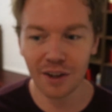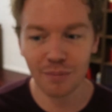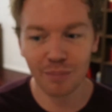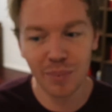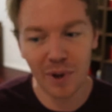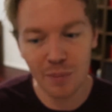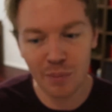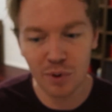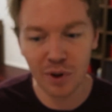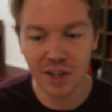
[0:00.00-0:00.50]

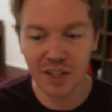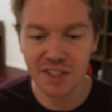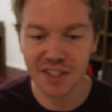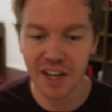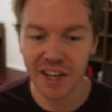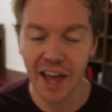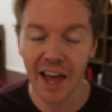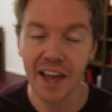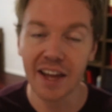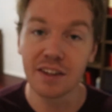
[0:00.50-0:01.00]
people can
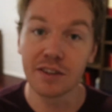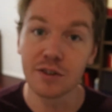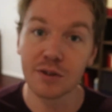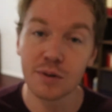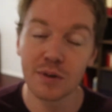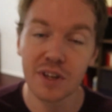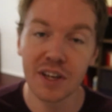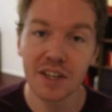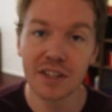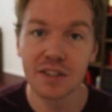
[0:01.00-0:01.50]
say, hey,
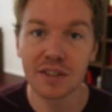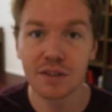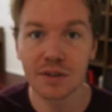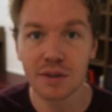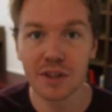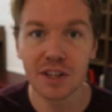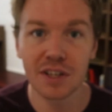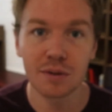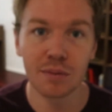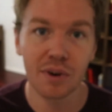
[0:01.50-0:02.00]
do
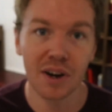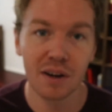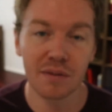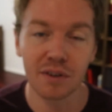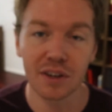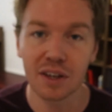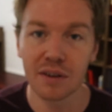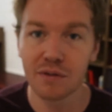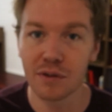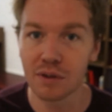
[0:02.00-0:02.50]
this,
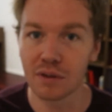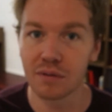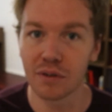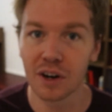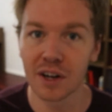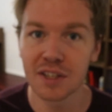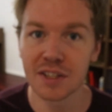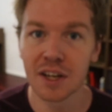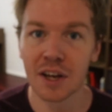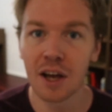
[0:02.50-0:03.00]
whatever, give you
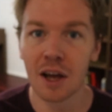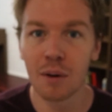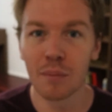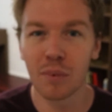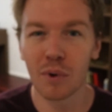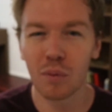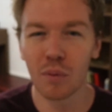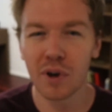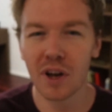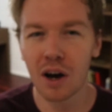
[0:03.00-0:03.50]
advice,
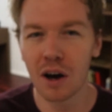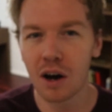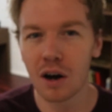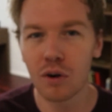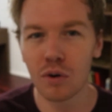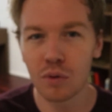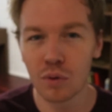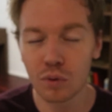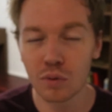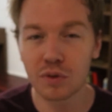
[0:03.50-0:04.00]
but we are
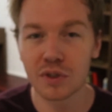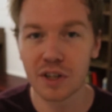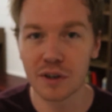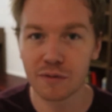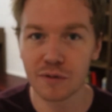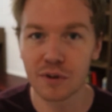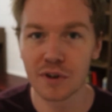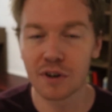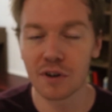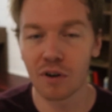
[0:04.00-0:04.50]
all
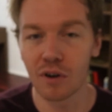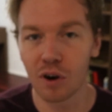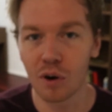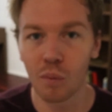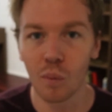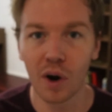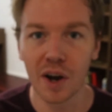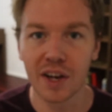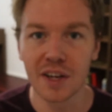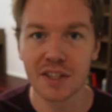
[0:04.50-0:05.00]
different in our
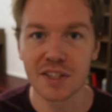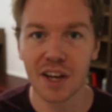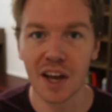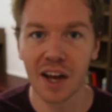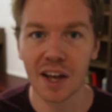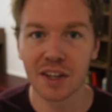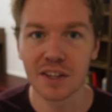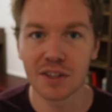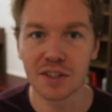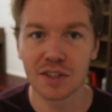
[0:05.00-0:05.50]
own ways
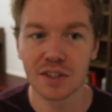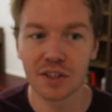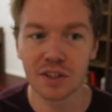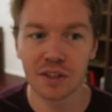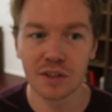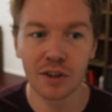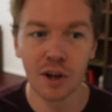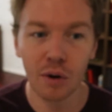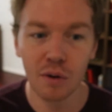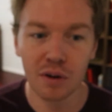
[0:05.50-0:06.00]
and
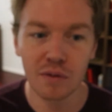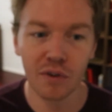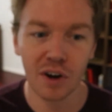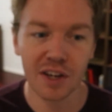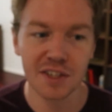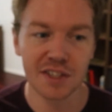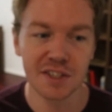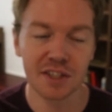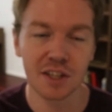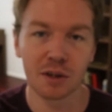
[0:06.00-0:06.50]
no
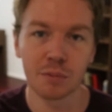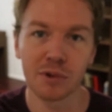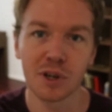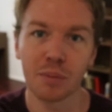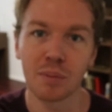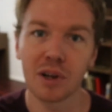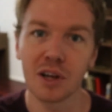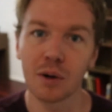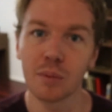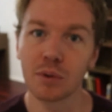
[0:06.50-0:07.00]
advice is going to be
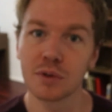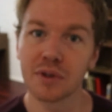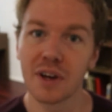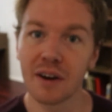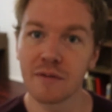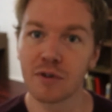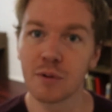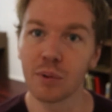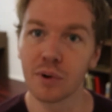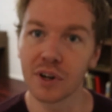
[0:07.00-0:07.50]
applicable to
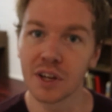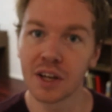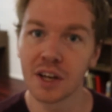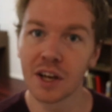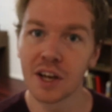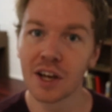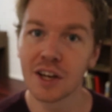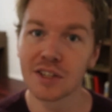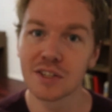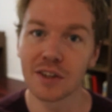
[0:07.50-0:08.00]
everybody.
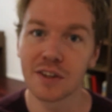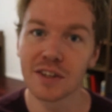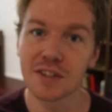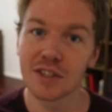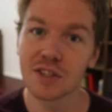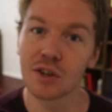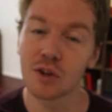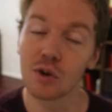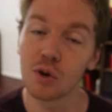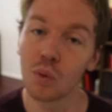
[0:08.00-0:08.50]
So this
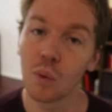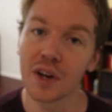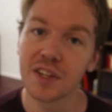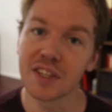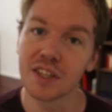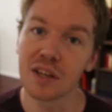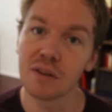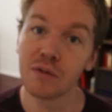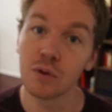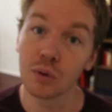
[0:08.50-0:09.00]
is a good way
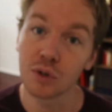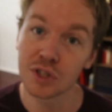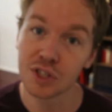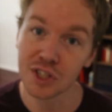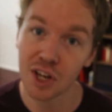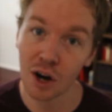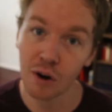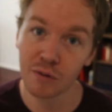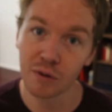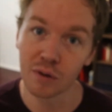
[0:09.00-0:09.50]
to give
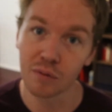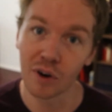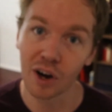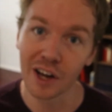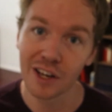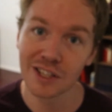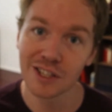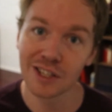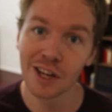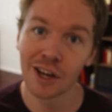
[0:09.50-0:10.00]
yourself
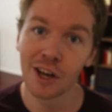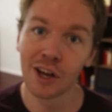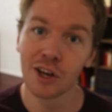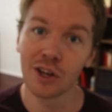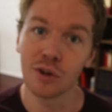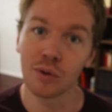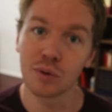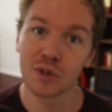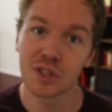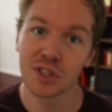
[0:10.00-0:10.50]
advice.
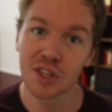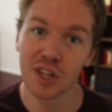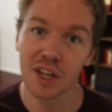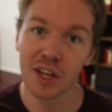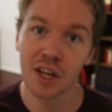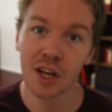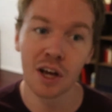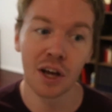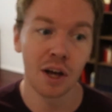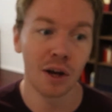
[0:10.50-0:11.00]
You'll
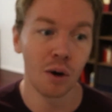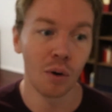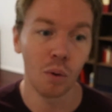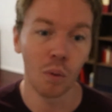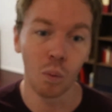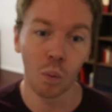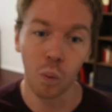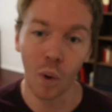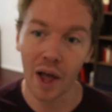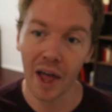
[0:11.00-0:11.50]
see
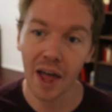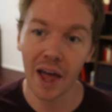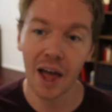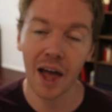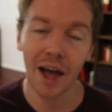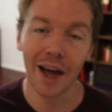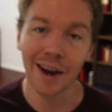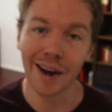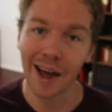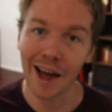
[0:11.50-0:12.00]

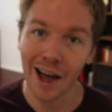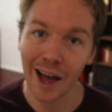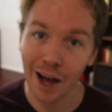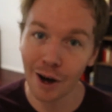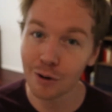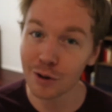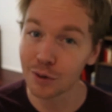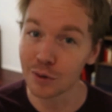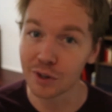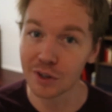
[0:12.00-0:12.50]
where and
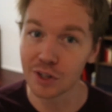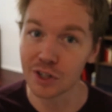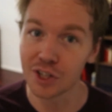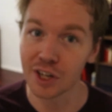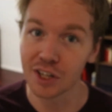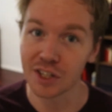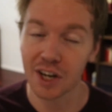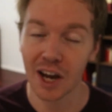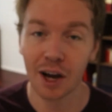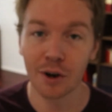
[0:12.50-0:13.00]
how you need to
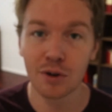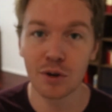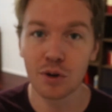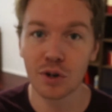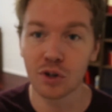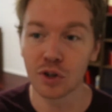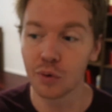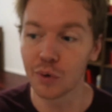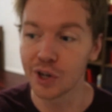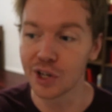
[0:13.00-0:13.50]
change, how you
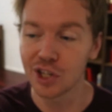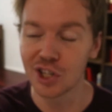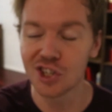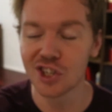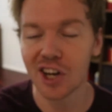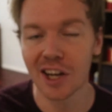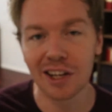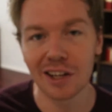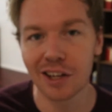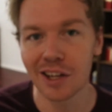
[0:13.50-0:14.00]
can do it
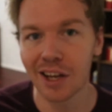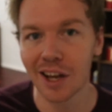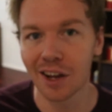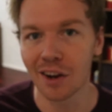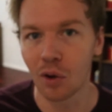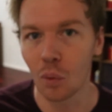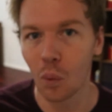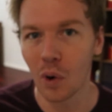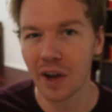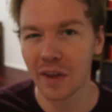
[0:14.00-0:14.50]
gently
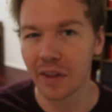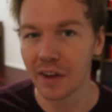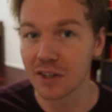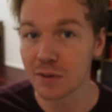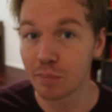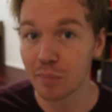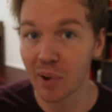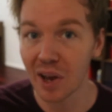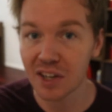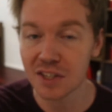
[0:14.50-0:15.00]
in a way that is
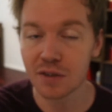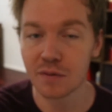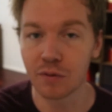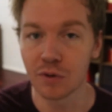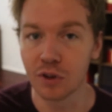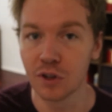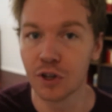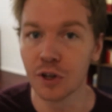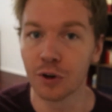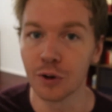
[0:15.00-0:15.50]
best for
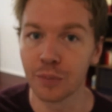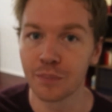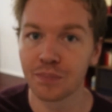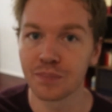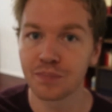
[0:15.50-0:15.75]
you.